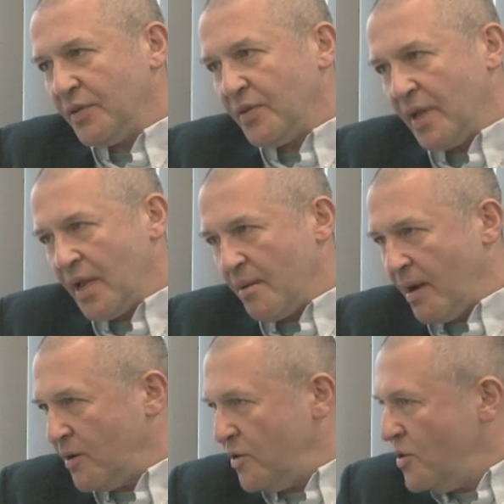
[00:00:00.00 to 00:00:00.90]
for thinking
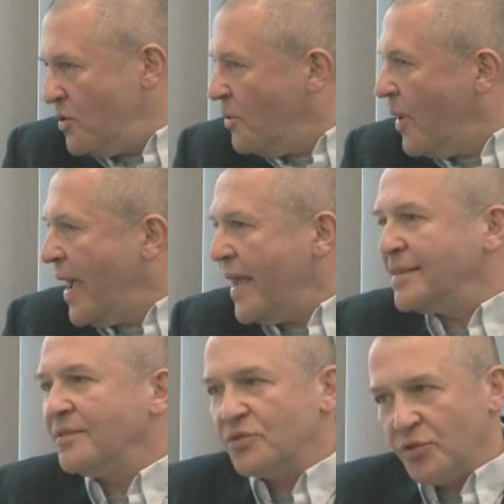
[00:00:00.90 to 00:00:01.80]
about new
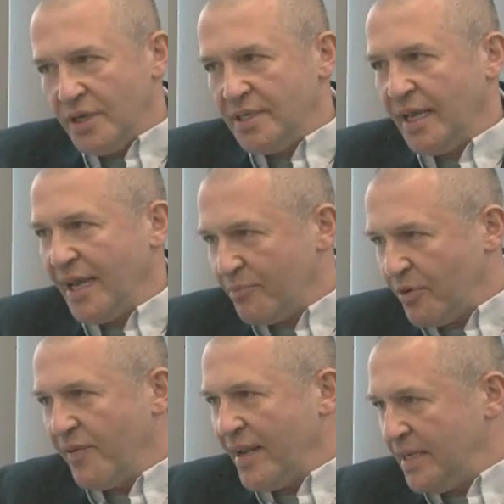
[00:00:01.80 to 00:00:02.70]
ways of treating and
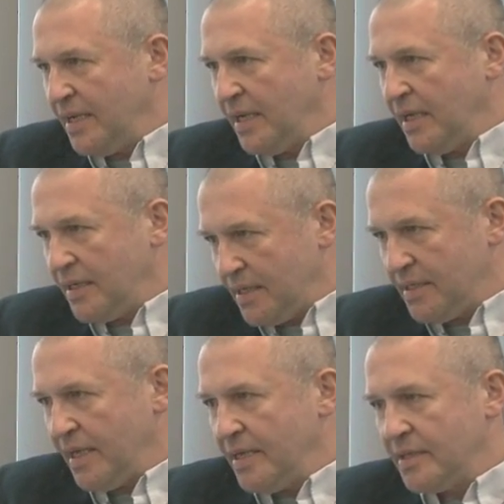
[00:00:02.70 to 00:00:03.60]
preventing
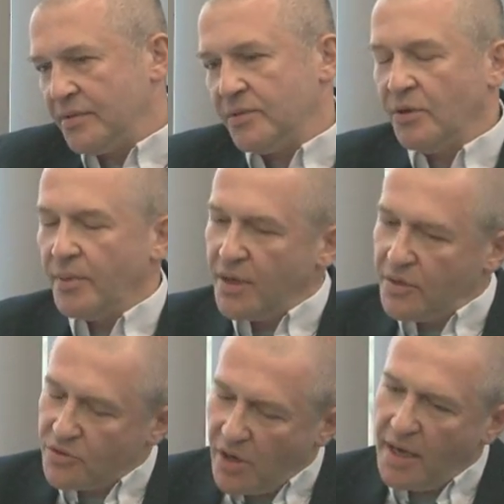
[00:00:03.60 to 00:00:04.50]
disease. So we
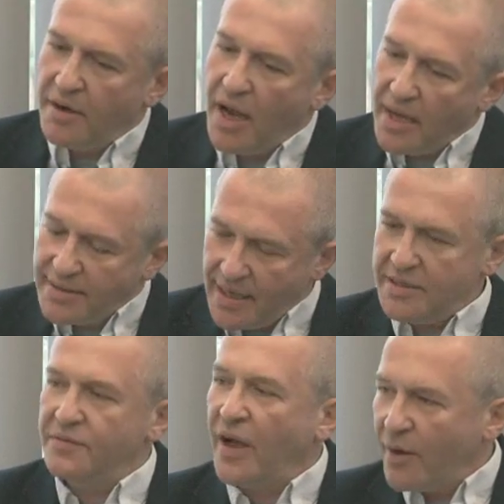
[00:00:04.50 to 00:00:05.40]
can try and
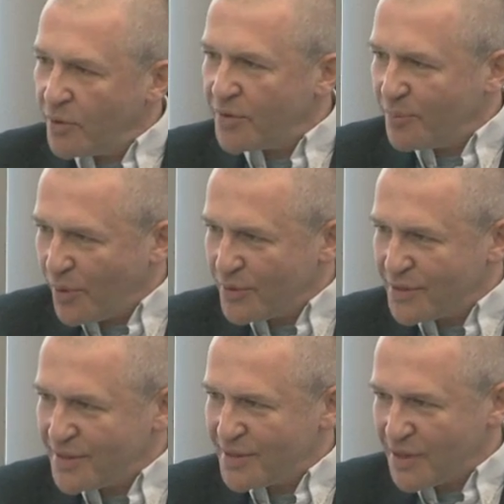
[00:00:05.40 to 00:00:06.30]
identify what the
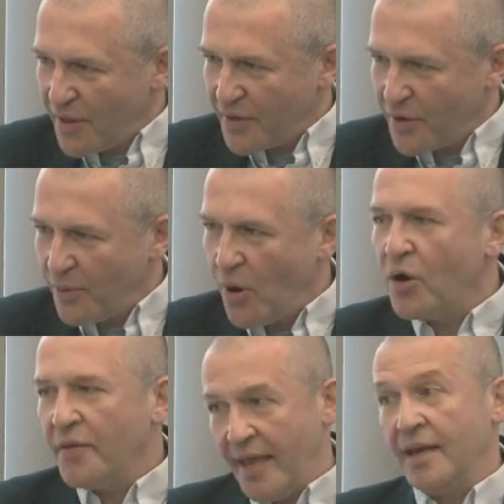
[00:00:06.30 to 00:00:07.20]
processes are that go
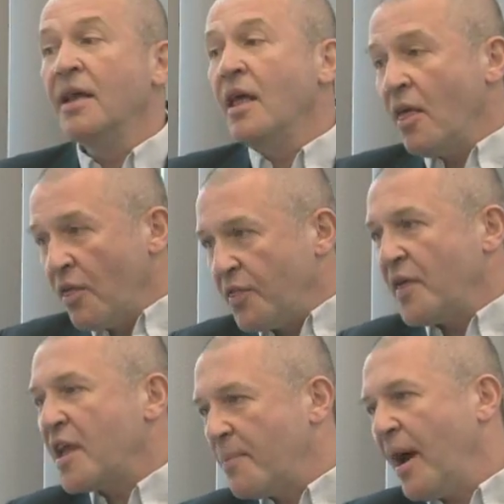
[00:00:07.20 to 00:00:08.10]
wrong, and then
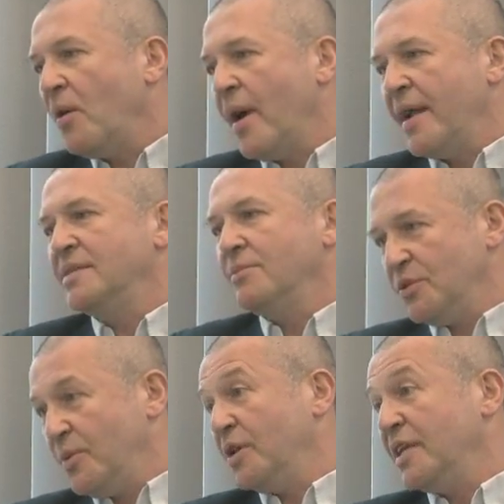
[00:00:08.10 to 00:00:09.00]
think about ways in
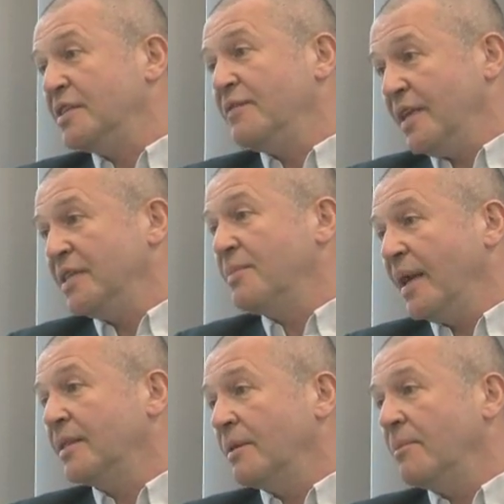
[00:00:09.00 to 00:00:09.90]
which we can intervene to
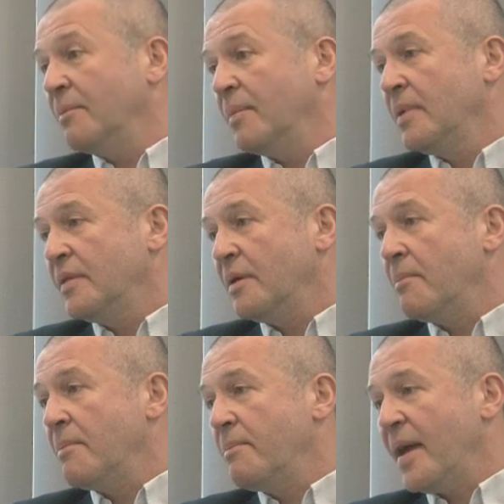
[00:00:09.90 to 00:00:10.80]
make them,
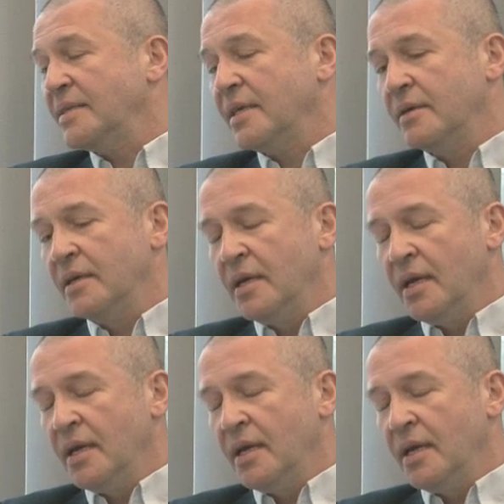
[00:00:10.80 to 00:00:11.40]
them better.